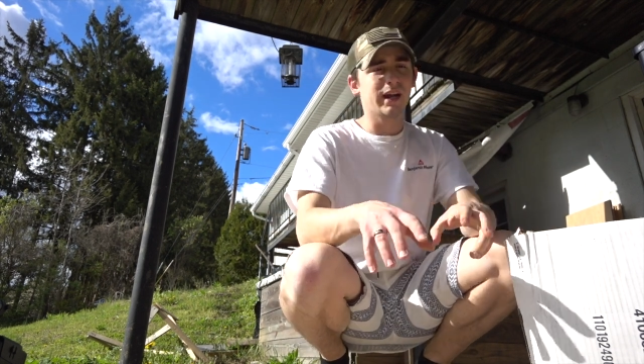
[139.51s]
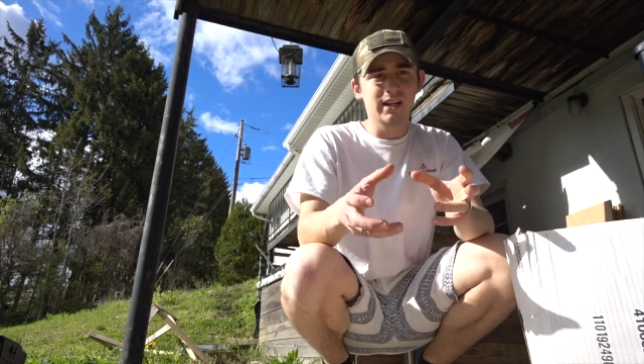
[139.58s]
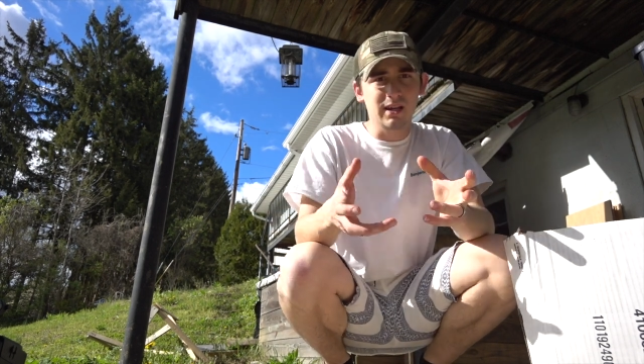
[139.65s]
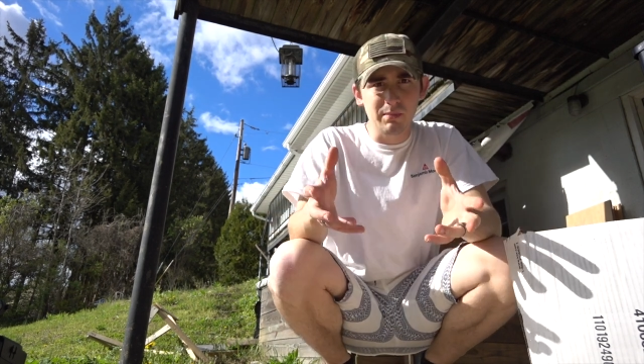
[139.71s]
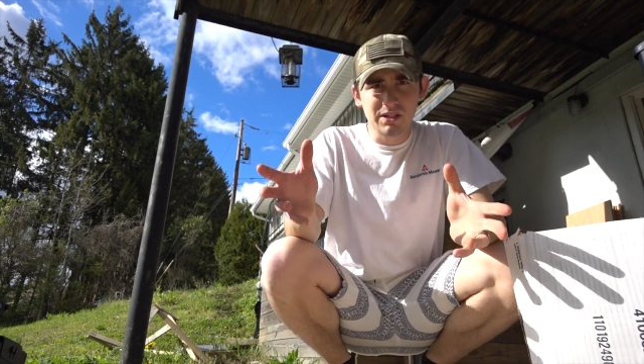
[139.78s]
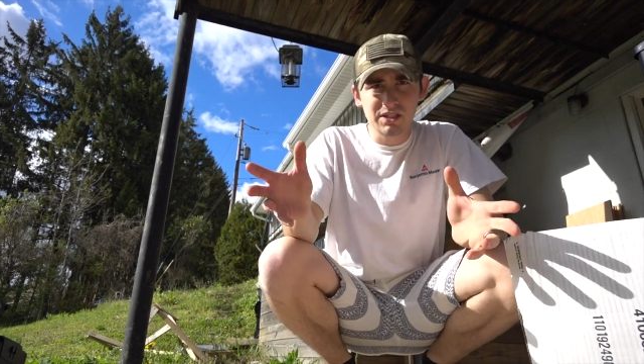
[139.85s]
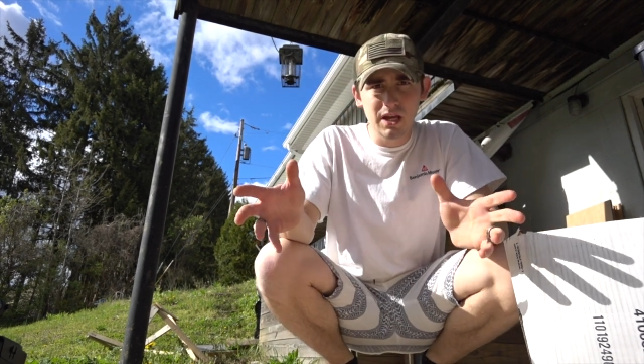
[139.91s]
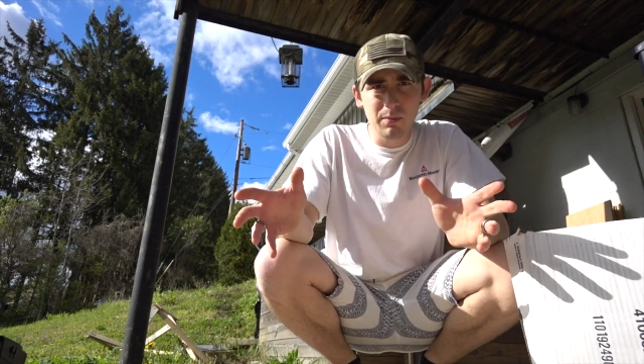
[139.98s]
I gotta
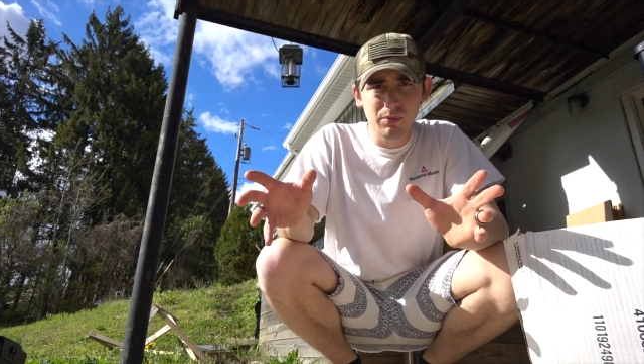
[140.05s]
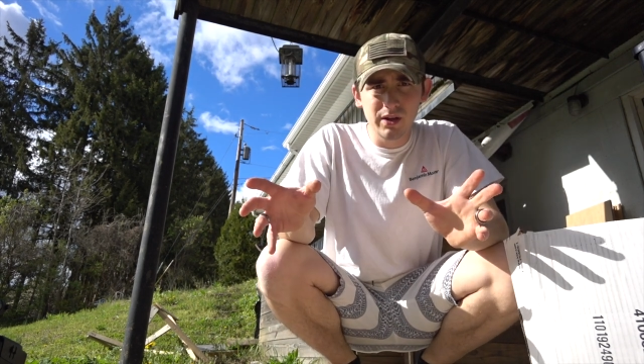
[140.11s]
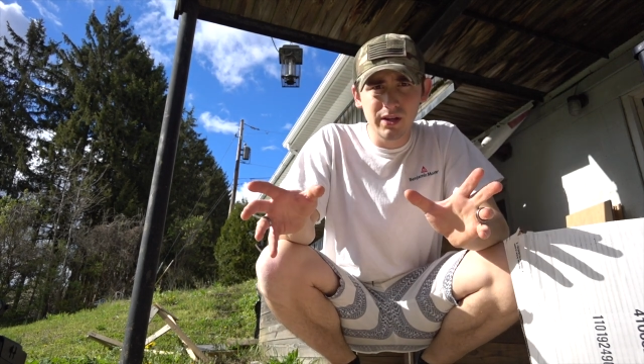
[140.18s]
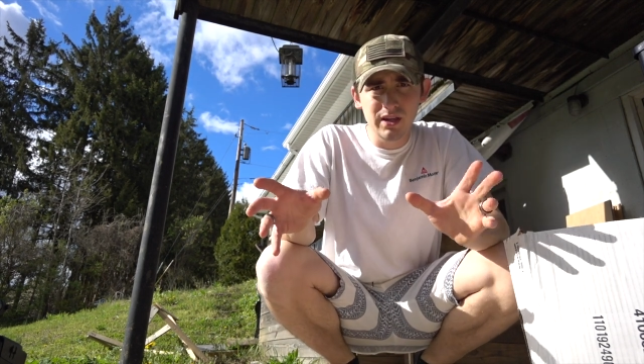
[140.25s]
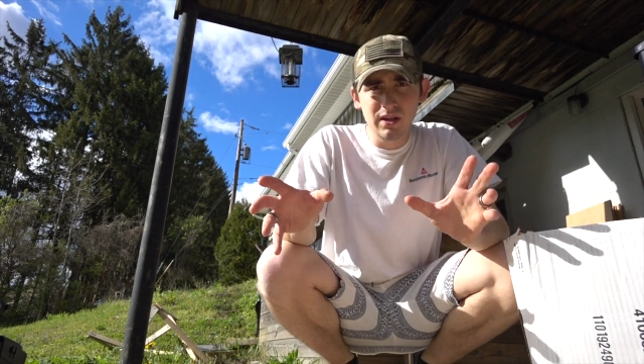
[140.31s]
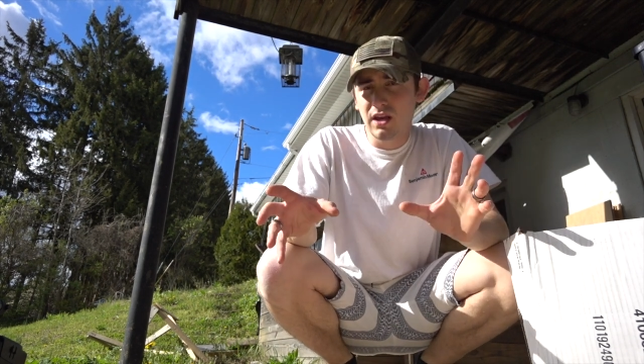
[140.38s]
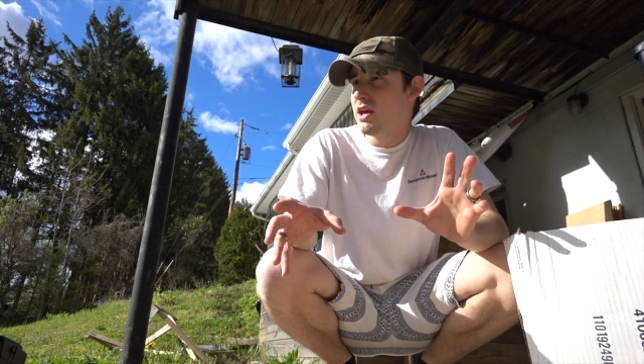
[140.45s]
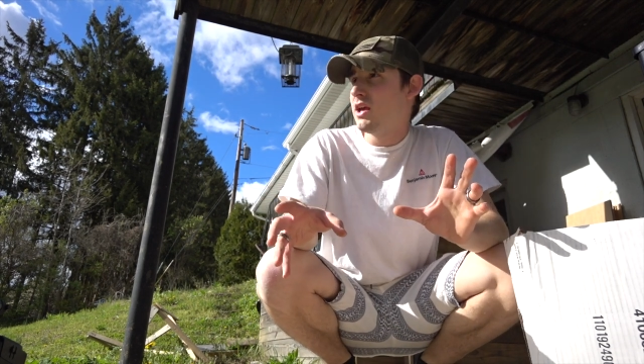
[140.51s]
get my tape
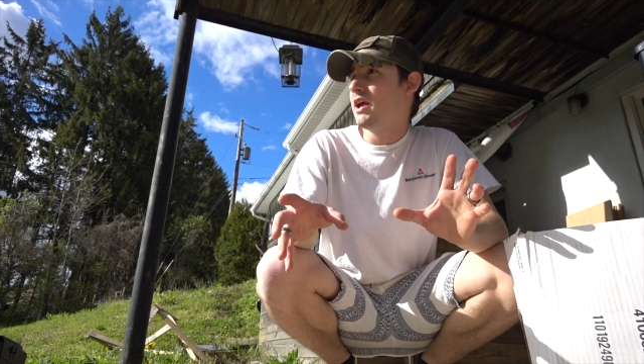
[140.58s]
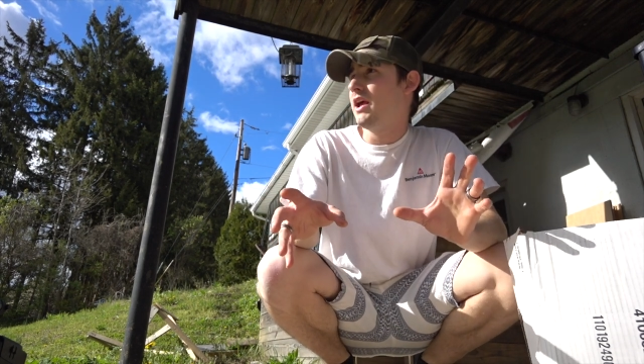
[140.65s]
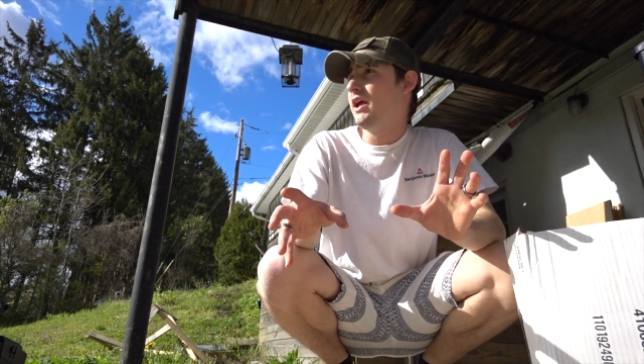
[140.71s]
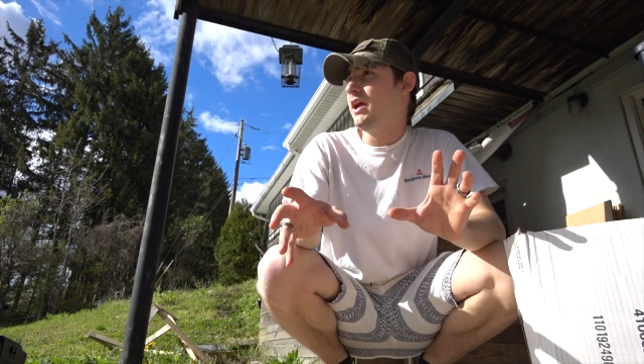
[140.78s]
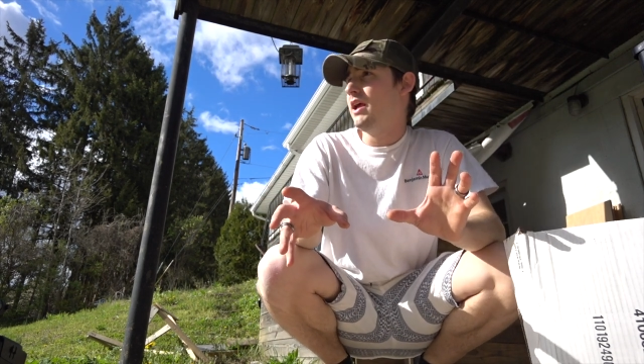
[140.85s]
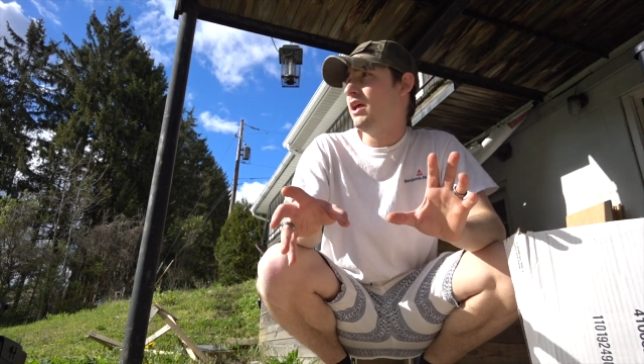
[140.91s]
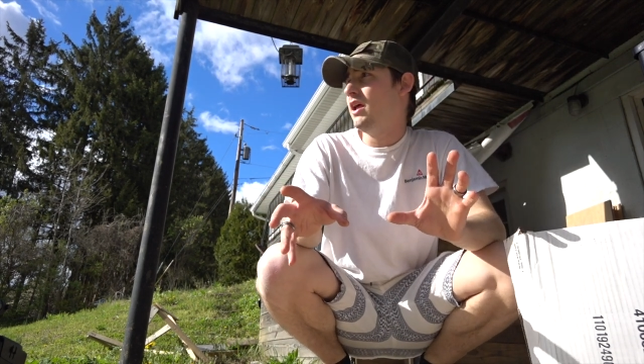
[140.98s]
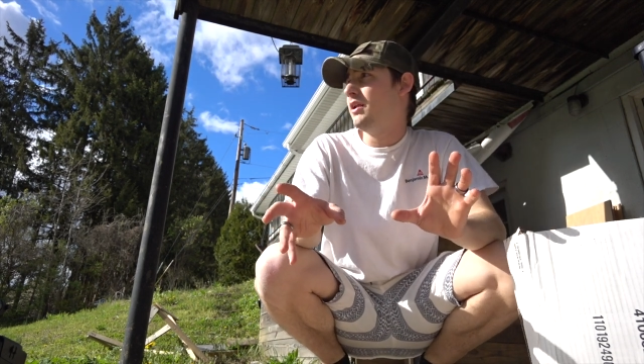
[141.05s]
ready,
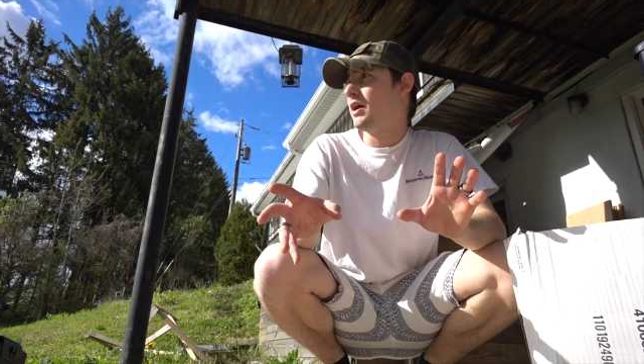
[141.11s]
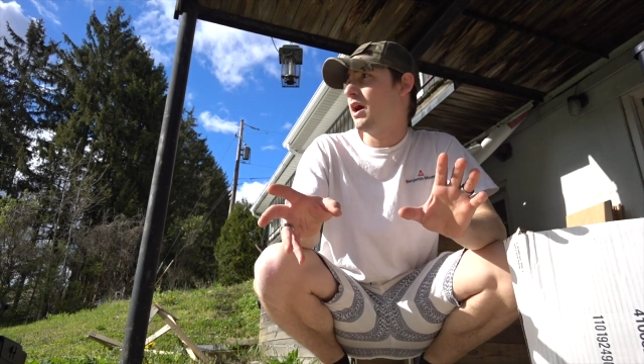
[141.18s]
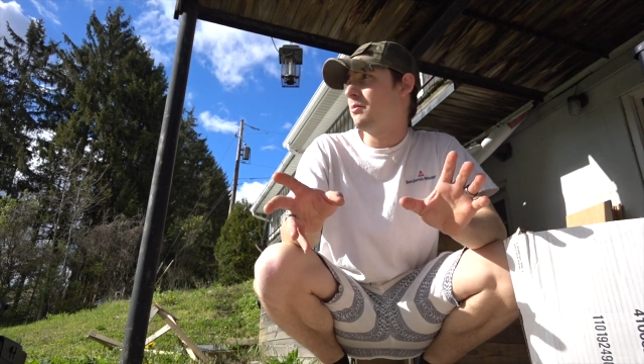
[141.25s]
and